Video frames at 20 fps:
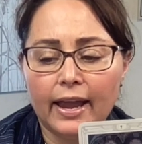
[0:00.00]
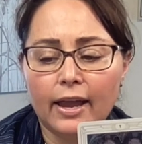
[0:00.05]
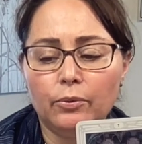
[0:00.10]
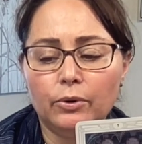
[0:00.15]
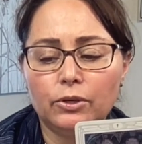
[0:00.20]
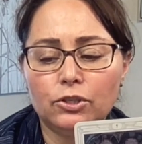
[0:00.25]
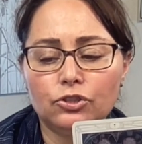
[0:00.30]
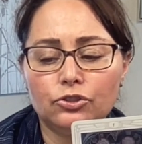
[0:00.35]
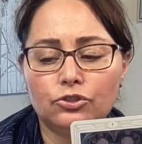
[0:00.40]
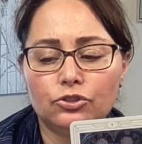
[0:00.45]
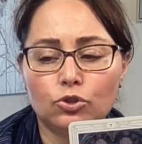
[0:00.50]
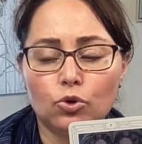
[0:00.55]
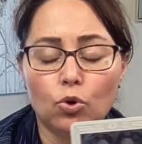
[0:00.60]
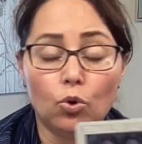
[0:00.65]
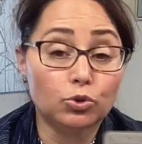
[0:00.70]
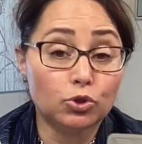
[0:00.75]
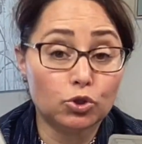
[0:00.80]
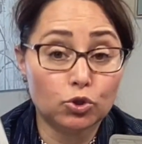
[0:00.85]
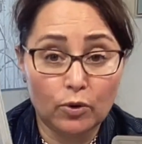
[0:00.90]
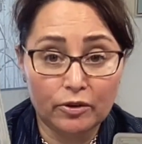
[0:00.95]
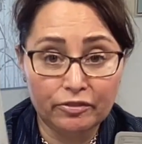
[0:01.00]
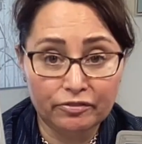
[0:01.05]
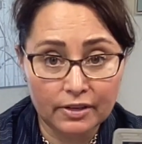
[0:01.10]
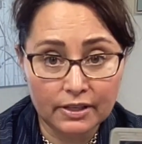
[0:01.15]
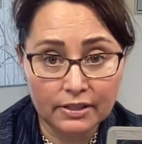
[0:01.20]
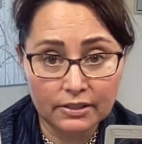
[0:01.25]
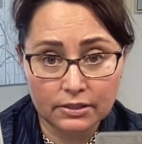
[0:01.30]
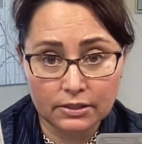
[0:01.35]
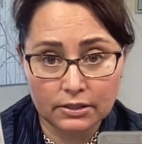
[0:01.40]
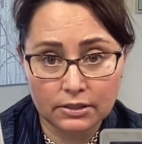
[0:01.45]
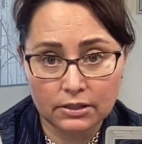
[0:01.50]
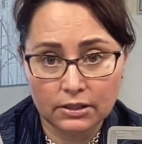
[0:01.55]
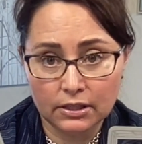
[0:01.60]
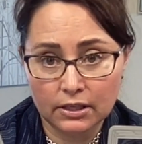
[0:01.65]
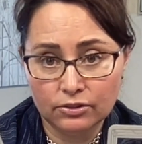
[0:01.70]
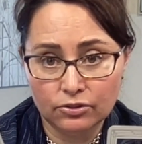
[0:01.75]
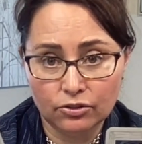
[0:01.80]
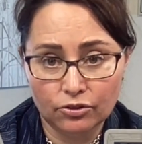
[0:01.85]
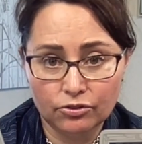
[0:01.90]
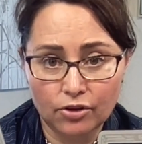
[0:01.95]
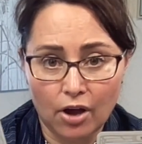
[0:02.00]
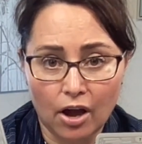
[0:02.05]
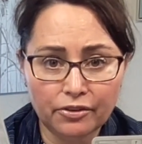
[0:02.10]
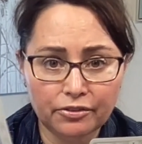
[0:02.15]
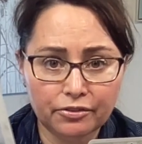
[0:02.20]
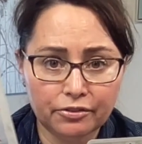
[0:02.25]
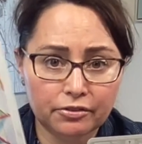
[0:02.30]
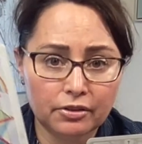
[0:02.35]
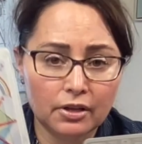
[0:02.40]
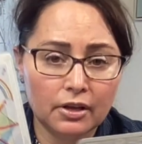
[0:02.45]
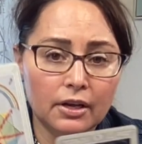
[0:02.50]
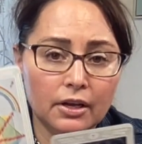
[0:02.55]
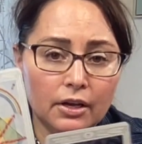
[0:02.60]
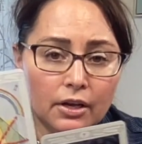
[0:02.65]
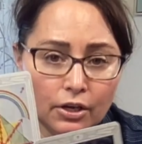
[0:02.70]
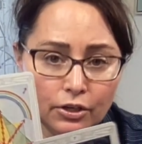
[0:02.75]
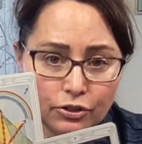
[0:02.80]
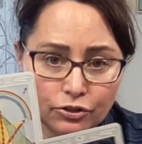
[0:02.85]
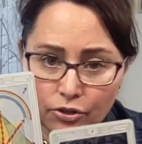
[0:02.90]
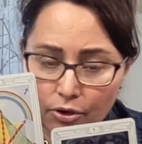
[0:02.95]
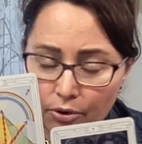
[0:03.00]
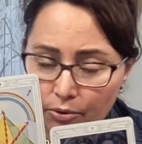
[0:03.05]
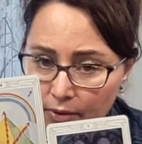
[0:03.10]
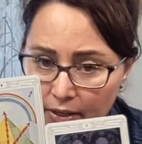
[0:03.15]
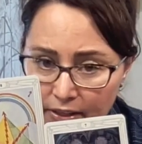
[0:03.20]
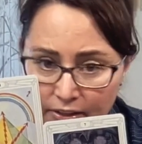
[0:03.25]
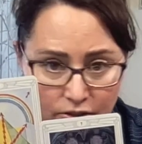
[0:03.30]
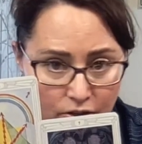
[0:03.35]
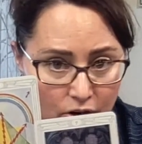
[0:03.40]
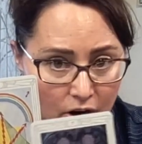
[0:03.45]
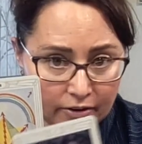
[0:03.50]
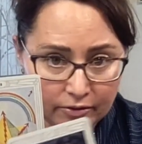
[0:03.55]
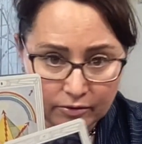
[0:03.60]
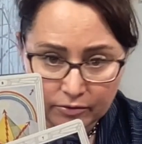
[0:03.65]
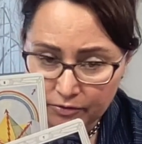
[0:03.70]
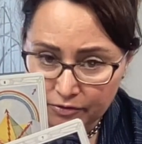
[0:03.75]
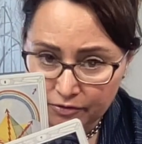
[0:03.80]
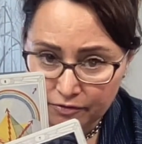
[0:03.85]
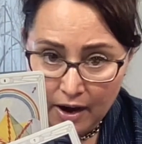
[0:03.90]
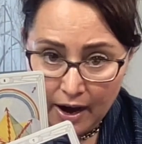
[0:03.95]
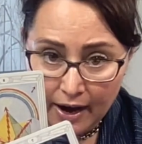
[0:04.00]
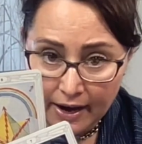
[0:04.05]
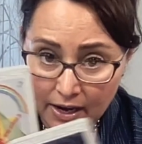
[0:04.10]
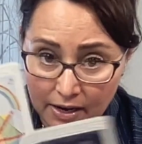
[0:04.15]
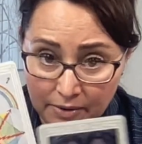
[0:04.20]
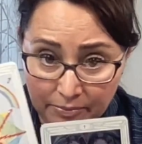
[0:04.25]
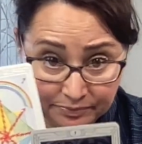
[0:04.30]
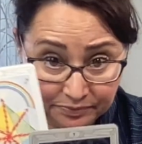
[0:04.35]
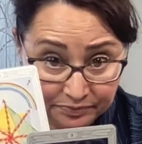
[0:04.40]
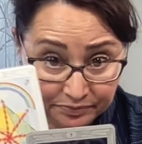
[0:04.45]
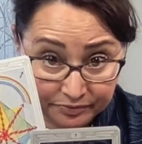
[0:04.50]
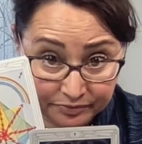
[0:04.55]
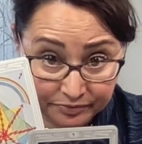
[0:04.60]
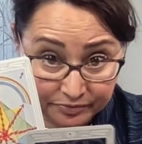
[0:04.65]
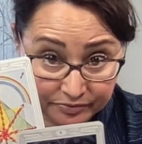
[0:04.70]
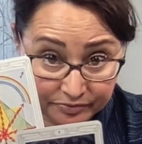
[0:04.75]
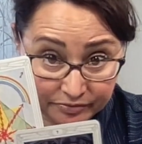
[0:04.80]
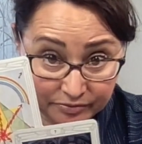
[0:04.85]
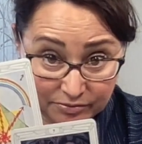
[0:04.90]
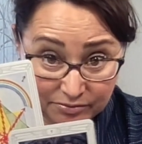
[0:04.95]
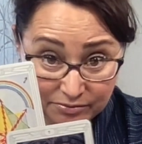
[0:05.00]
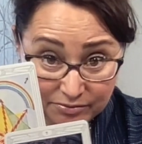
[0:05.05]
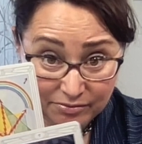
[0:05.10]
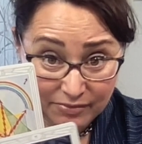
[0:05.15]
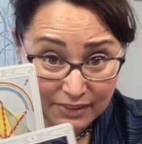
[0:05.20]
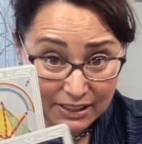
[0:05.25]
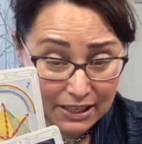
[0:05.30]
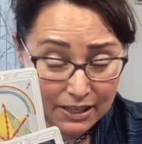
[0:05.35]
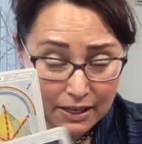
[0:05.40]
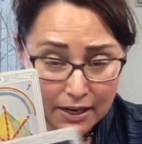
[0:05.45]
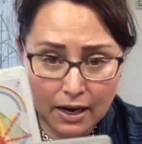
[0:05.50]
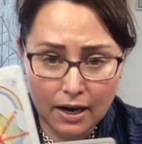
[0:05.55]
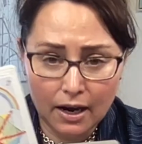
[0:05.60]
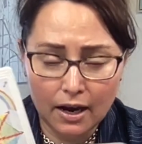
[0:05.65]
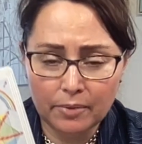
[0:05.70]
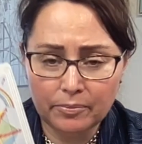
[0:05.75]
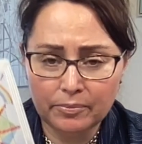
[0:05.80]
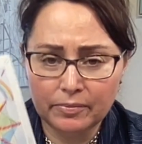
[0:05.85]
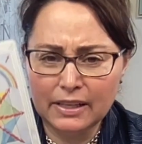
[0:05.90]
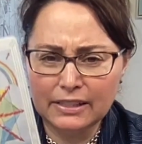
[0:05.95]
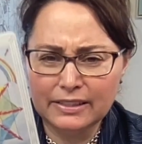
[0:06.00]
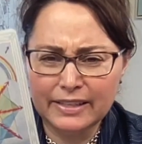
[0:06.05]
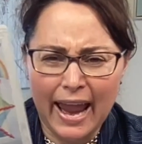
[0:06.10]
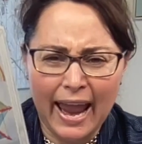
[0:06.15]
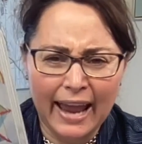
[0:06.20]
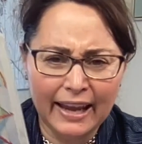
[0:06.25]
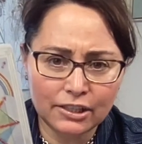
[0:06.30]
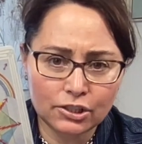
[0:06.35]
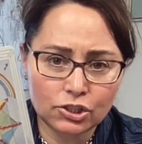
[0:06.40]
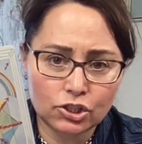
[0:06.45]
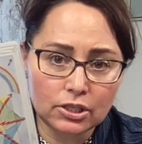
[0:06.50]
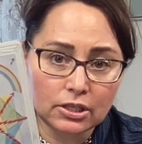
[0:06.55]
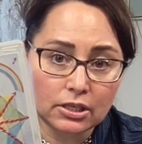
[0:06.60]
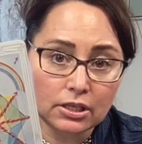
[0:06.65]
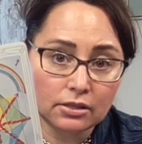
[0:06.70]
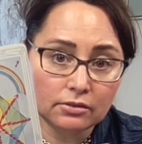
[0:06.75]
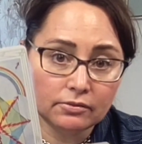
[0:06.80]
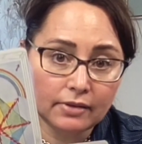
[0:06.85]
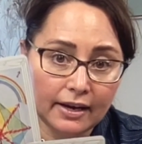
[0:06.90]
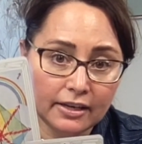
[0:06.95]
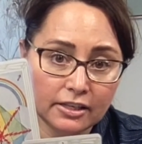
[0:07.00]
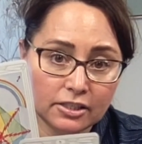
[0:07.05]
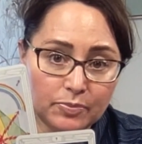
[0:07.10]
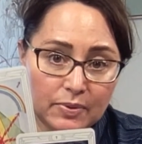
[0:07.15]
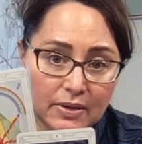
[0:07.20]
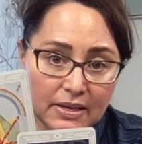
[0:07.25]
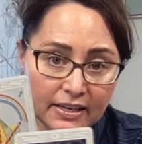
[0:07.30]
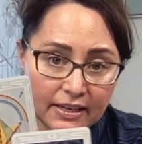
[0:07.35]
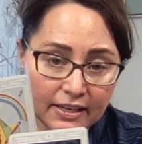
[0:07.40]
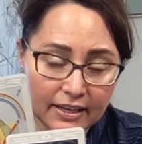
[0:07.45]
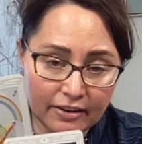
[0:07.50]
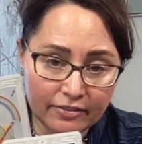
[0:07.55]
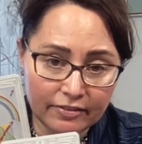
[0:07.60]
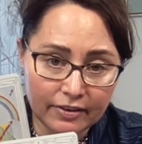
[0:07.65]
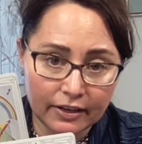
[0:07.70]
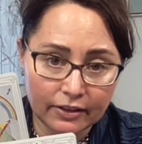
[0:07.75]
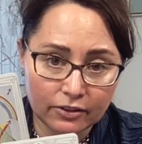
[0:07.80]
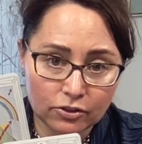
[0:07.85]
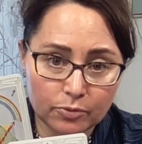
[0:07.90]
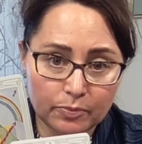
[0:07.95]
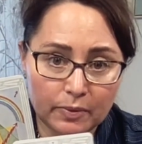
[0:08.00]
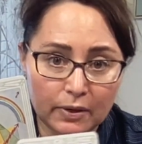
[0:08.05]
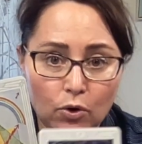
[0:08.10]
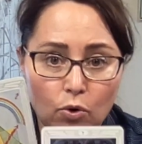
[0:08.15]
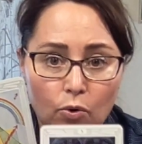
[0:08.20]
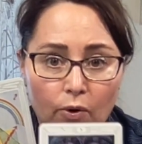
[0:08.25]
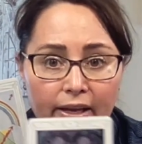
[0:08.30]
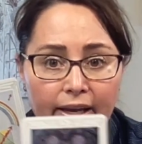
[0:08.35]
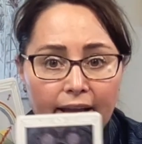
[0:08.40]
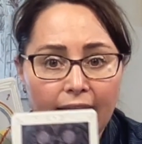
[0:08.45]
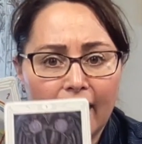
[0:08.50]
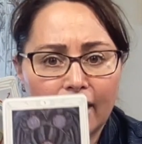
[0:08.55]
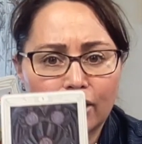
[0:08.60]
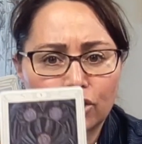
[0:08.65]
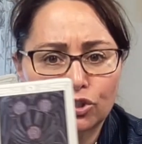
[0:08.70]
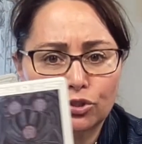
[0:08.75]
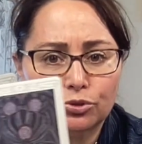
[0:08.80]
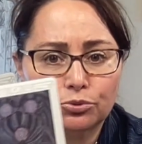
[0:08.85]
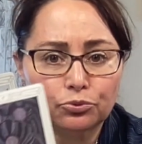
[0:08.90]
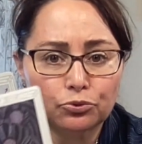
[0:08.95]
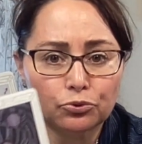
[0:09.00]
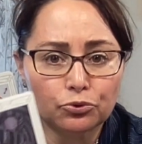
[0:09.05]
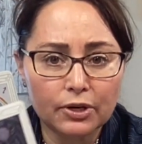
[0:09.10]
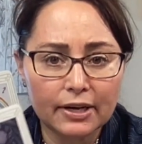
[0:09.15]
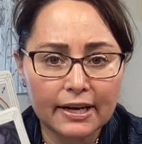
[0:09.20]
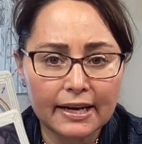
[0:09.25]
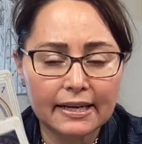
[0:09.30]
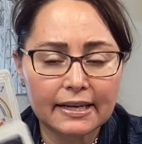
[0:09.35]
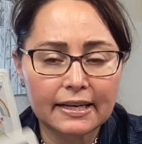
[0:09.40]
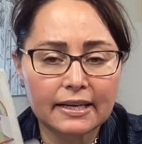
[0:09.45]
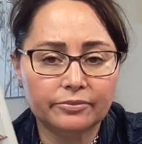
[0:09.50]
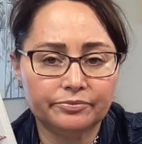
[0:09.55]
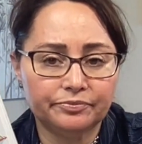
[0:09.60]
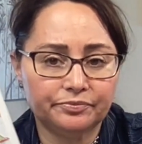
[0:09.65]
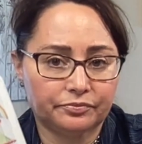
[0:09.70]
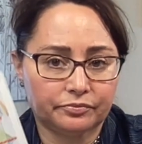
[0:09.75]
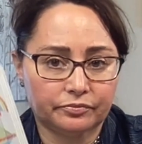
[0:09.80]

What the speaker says: which is called swiftness in the Thoth. So it's got fire. There's energy that is being given to Bitcoin Cash to really